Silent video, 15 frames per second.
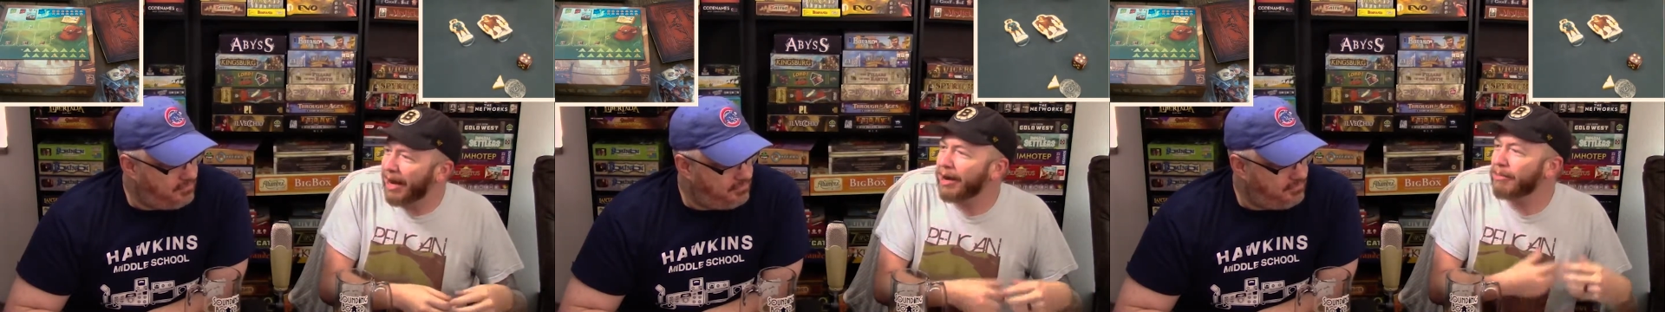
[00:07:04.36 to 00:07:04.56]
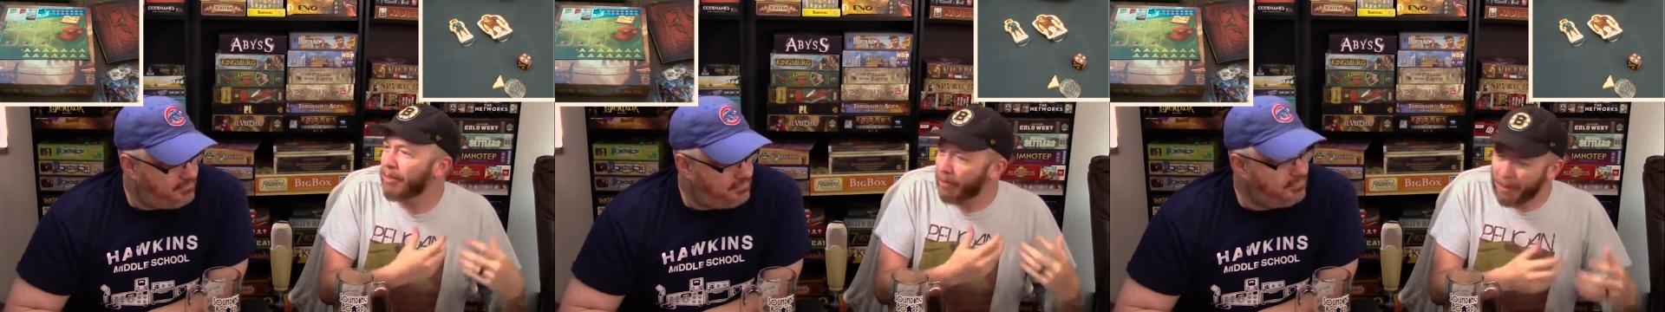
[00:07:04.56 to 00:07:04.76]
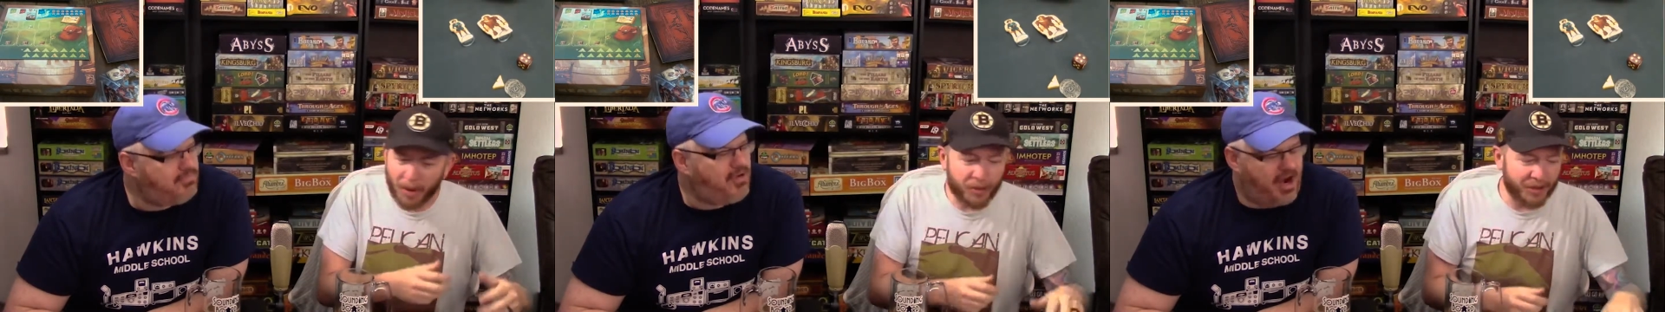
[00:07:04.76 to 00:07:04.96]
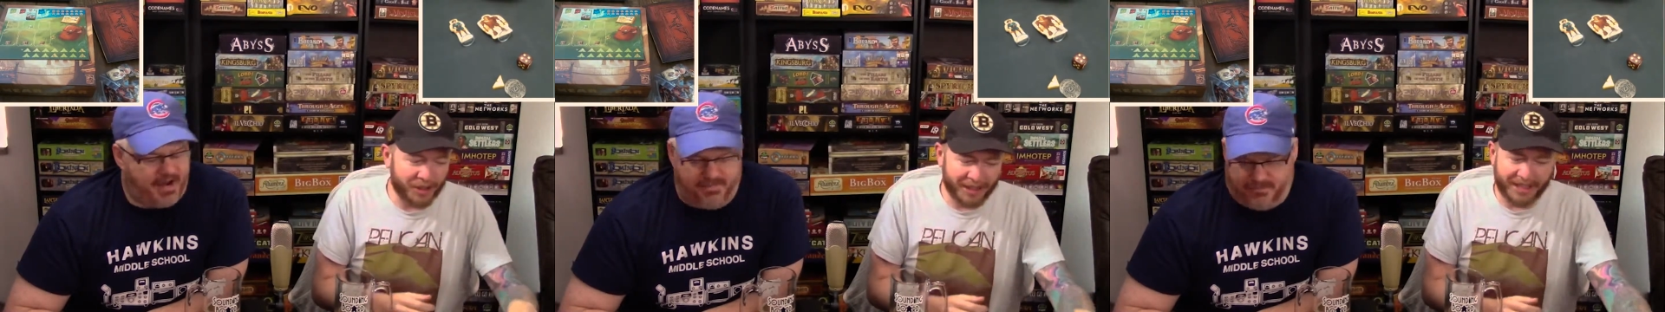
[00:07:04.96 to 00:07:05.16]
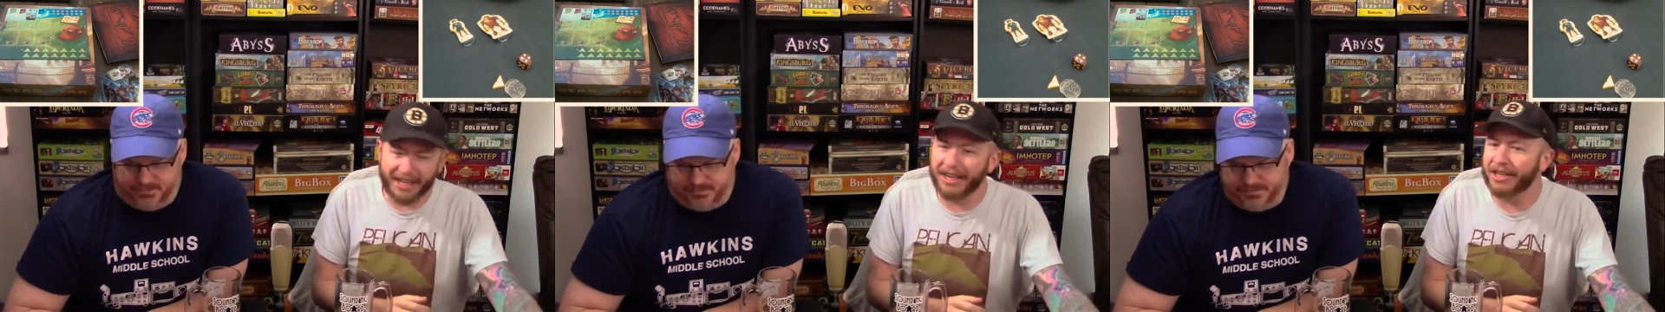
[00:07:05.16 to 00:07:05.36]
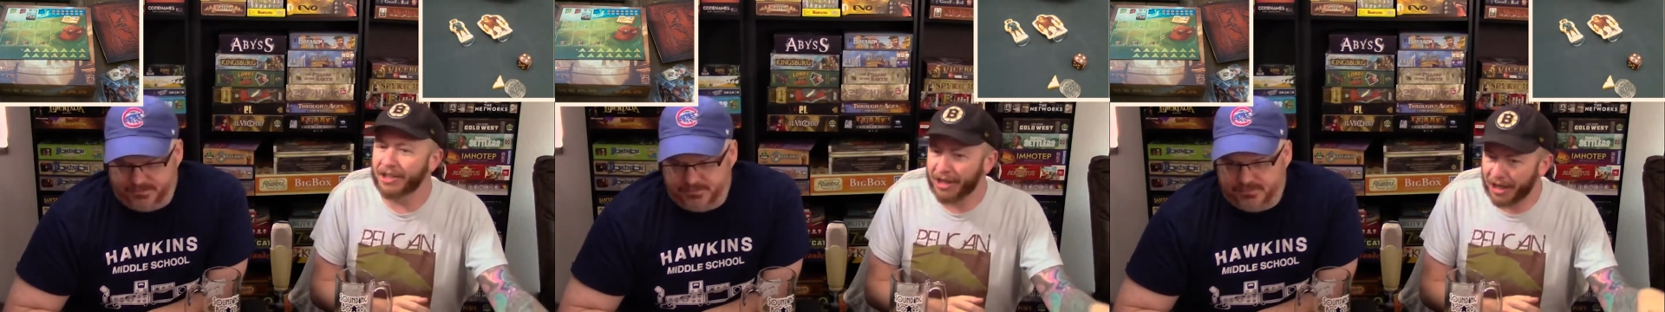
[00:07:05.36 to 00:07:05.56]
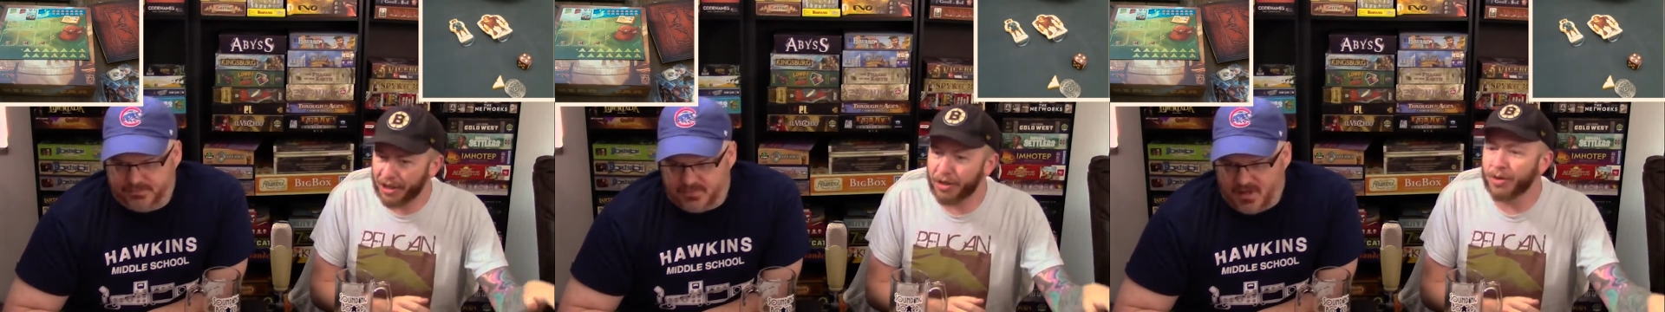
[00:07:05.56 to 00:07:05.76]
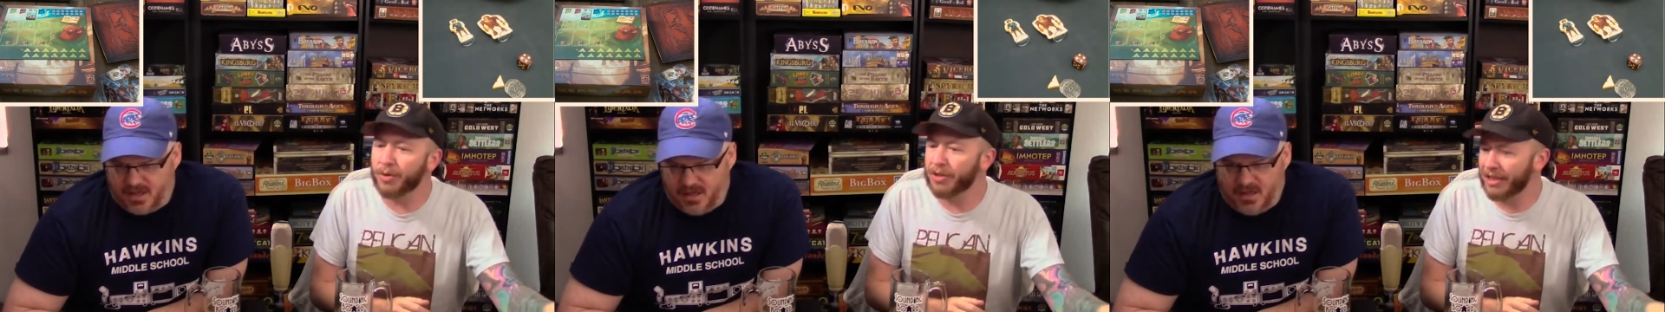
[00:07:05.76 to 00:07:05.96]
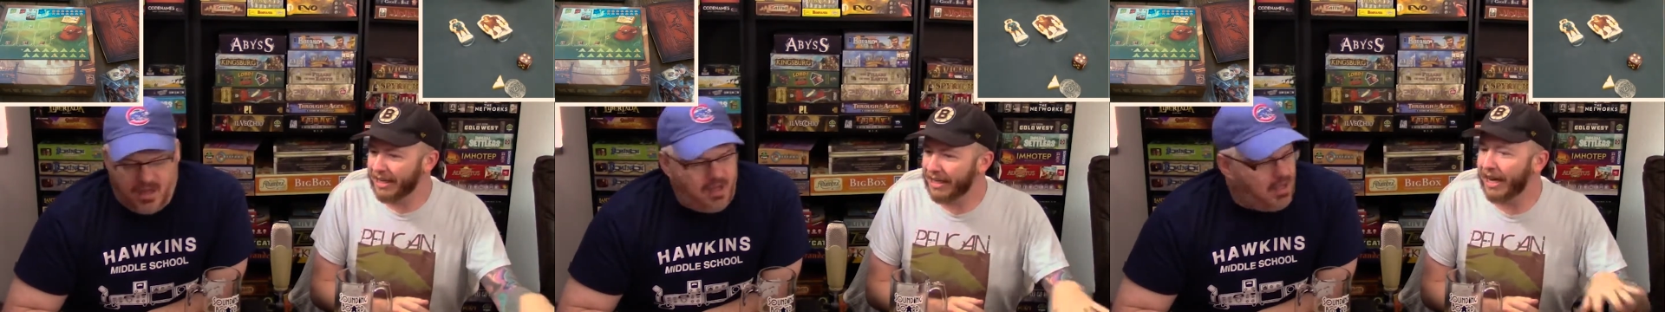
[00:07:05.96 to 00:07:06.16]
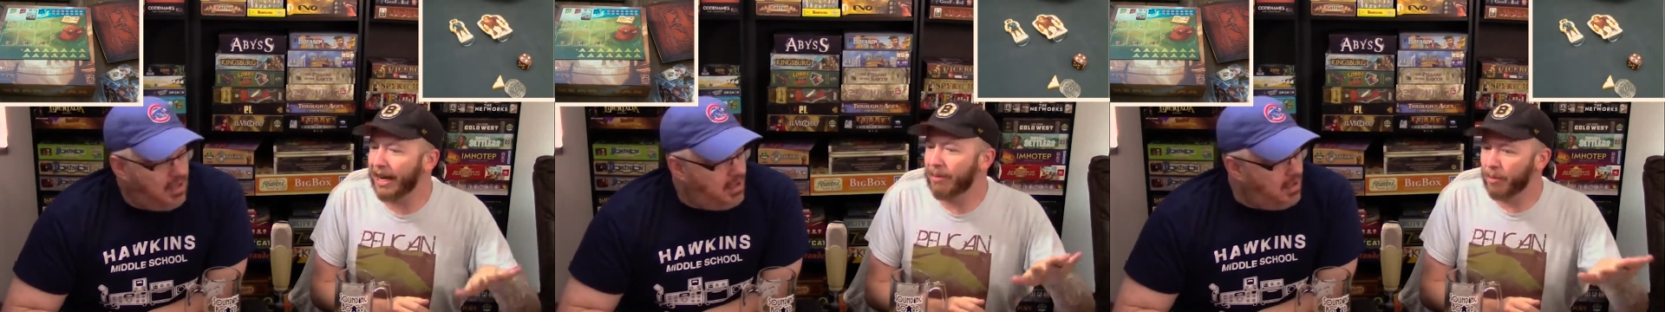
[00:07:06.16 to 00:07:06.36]
Speaker 1: them back, but mostly right. it is a
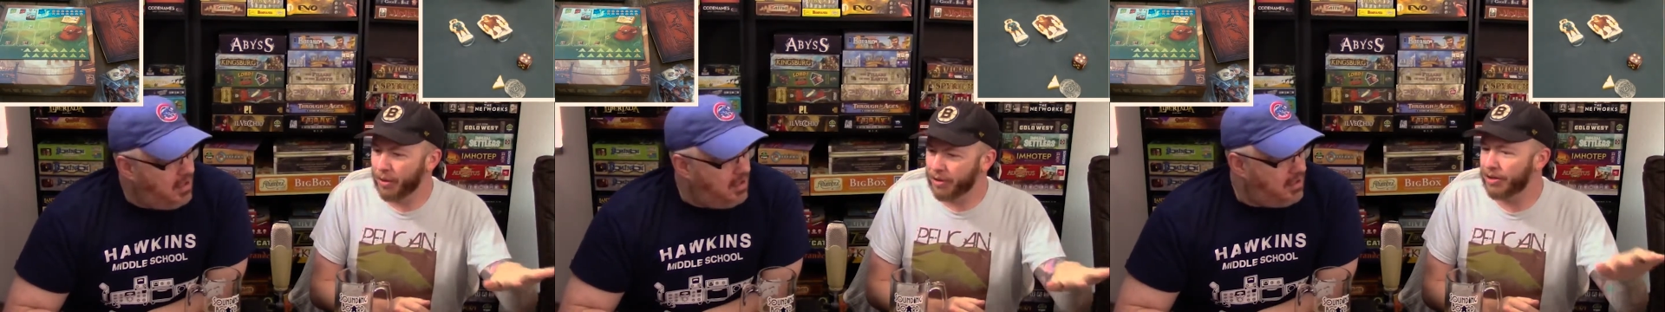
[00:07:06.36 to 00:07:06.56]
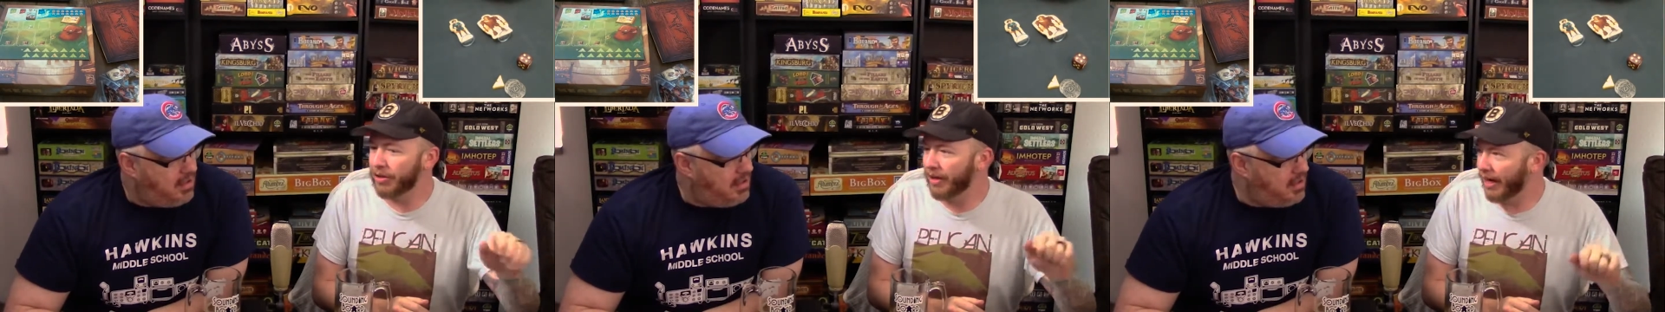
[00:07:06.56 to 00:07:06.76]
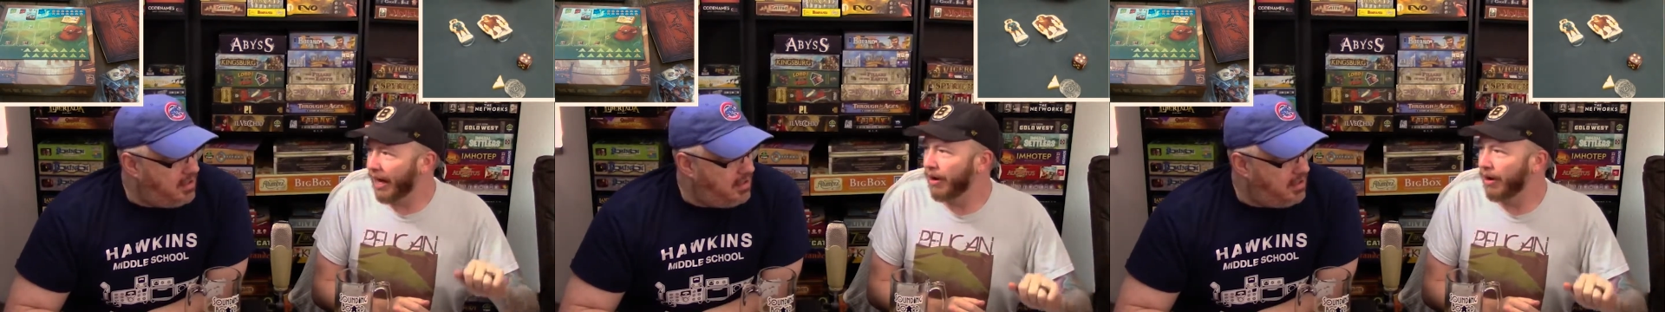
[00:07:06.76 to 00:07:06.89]
using game once you